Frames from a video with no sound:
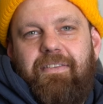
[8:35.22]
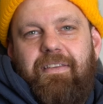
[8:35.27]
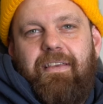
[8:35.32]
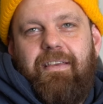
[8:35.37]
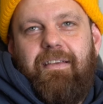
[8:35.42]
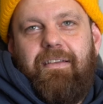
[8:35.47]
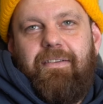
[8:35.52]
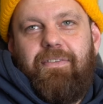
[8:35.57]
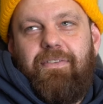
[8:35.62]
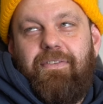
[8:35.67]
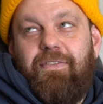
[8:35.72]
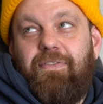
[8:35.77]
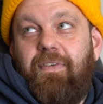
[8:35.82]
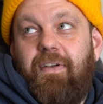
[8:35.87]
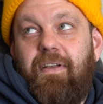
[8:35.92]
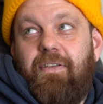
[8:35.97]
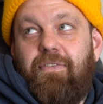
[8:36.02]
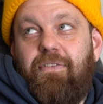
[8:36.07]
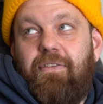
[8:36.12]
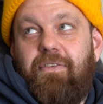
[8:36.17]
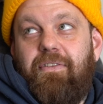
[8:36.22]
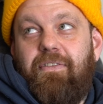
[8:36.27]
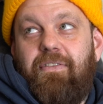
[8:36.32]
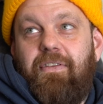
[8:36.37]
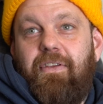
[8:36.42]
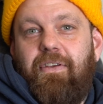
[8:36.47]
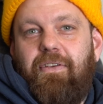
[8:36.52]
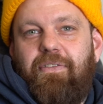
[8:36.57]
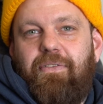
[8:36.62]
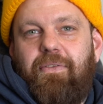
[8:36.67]
Yeah, it's just find shit to
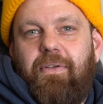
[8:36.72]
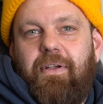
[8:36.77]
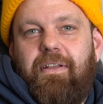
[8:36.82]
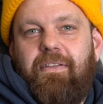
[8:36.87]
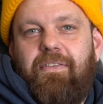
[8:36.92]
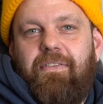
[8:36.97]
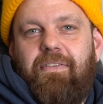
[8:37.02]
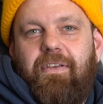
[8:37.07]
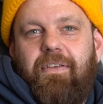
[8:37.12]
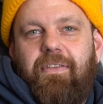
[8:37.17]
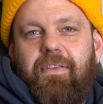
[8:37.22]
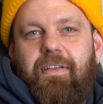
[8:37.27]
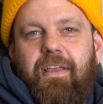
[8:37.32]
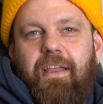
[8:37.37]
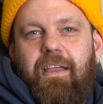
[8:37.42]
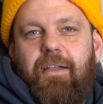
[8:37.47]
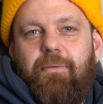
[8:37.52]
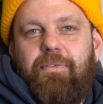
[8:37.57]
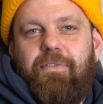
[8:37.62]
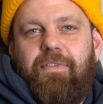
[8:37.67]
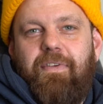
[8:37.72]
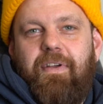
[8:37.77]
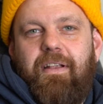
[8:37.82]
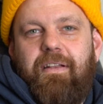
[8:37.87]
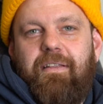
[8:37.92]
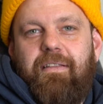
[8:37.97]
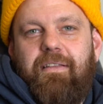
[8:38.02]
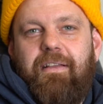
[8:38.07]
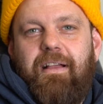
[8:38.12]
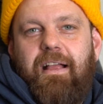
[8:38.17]
sell, so I can sell the camera
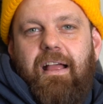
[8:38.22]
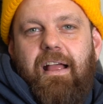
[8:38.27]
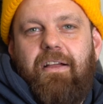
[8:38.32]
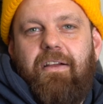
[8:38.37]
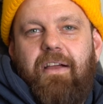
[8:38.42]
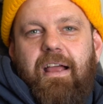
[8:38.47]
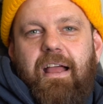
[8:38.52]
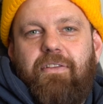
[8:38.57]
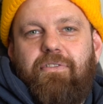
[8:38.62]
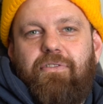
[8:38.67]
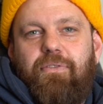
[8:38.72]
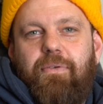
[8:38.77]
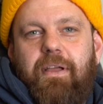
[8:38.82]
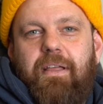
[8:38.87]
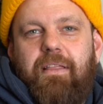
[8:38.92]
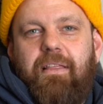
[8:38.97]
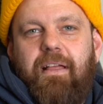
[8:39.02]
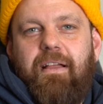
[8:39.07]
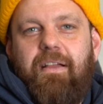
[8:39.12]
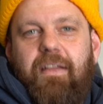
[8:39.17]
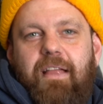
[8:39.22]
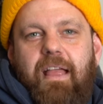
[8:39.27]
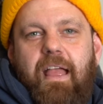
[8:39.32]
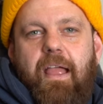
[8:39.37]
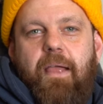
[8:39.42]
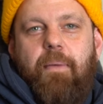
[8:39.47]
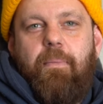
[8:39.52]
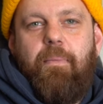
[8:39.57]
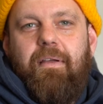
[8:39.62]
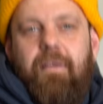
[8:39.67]
finally. I gotta yeah. graduate like a
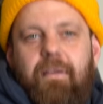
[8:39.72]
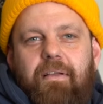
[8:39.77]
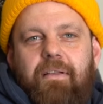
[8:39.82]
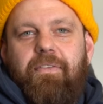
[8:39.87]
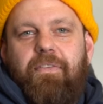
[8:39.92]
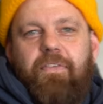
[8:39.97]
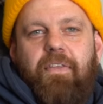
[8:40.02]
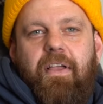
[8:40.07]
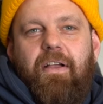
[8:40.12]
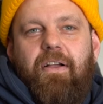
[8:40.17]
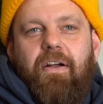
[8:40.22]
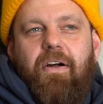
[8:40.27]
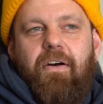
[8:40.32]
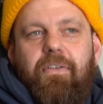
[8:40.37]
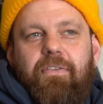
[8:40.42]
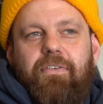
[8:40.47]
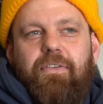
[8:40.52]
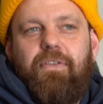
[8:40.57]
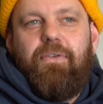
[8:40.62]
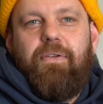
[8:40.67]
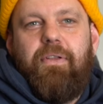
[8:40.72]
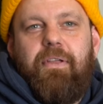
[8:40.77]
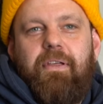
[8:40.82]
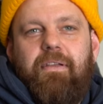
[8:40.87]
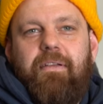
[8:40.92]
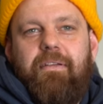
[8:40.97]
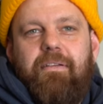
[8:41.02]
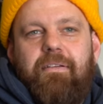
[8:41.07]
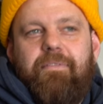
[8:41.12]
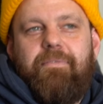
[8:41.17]
game. It's like Call of
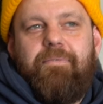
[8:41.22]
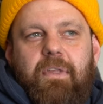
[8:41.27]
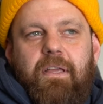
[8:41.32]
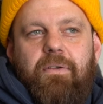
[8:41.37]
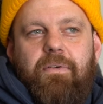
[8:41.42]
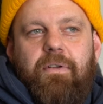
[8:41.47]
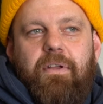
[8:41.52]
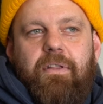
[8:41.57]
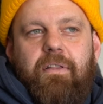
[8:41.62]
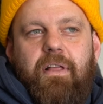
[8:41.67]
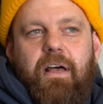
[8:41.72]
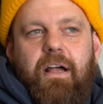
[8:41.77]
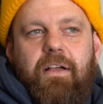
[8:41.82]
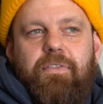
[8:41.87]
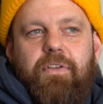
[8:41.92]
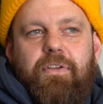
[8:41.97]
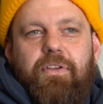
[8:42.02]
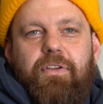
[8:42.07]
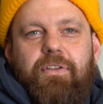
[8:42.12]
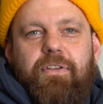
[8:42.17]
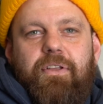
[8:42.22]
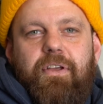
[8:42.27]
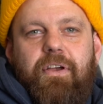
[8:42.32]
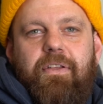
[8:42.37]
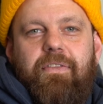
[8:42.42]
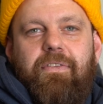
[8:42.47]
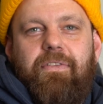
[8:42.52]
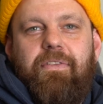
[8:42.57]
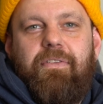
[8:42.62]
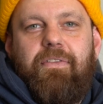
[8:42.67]
Duty. I don't unlock the good
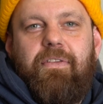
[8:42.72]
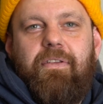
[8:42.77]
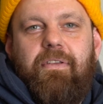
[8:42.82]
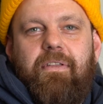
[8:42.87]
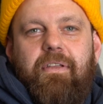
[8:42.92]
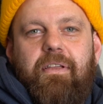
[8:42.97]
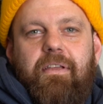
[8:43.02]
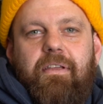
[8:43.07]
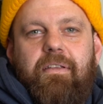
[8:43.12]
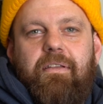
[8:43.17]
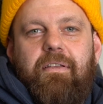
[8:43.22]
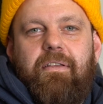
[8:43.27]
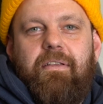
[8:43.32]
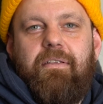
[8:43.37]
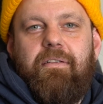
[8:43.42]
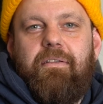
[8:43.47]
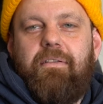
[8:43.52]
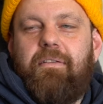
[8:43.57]
guns until the end.